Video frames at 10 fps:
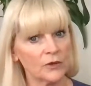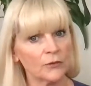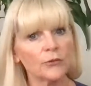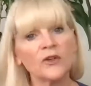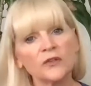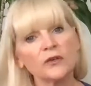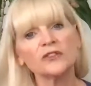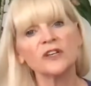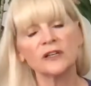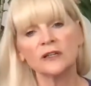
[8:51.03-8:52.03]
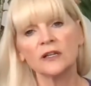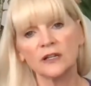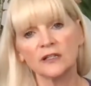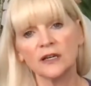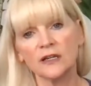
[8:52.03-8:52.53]
research it until
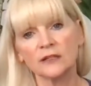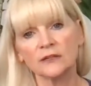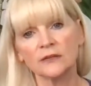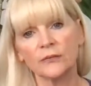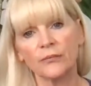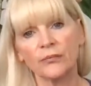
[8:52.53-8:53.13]
it does.